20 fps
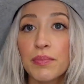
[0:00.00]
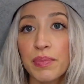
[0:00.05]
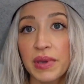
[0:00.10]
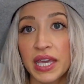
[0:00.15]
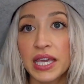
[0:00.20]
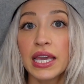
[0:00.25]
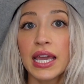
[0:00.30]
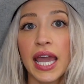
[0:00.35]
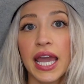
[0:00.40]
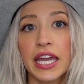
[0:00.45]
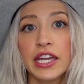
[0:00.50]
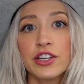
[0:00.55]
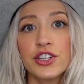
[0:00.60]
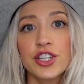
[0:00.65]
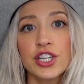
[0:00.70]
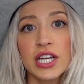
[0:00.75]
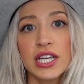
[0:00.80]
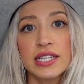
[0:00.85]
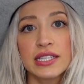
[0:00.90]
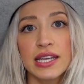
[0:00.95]

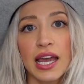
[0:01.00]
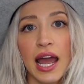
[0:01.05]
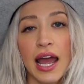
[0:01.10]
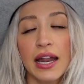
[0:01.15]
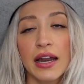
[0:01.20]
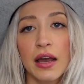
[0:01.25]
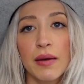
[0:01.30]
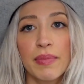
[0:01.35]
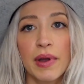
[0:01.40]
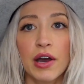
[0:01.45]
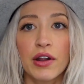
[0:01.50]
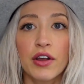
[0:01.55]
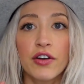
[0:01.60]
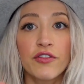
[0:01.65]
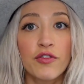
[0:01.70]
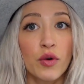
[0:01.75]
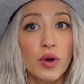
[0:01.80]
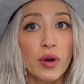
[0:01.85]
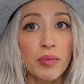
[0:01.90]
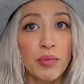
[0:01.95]
pH is at about a
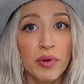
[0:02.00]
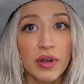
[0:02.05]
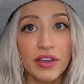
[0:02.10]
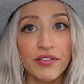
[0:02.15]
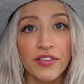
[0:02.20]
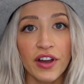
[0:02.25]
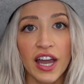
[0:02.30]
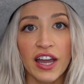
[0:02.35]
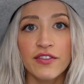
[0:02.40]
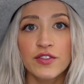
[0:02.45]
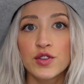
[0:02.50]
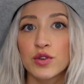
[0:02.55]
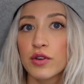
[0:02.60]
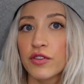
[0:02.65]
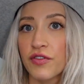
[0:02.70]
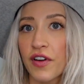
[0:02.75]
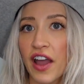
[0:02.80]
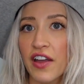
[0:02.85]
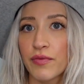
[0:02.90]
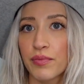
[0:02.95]
4.5 to a
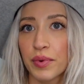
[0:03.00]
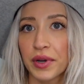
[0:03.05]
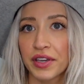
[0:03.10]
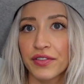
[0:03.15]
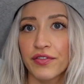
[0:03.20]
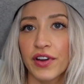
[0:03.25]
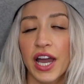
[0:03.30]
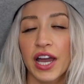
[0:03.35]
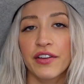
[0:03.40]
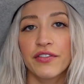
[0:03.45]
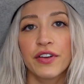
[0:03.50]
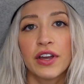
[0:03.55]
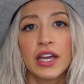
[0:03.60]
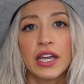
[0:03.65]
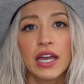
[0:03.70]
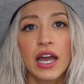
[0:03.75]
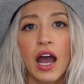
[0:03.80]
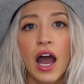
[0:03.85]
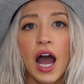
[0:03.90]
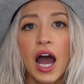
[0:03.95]
5.5
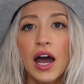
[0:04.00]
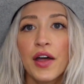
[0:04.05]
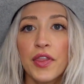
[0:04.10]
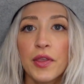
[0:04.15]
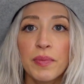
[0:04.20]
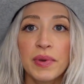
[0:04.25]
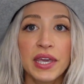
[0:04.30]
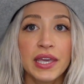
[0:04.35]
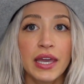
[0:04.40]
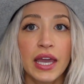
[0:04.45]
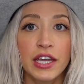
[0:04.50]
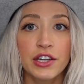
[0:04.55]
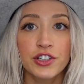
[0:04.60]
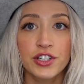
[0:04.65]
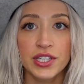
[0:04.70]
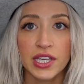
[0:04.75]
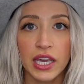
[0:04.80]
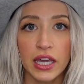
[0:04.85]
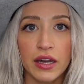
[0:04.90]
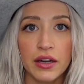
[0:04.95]
on the pH
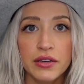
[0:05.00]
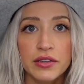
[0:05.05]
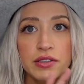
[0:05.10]
scale.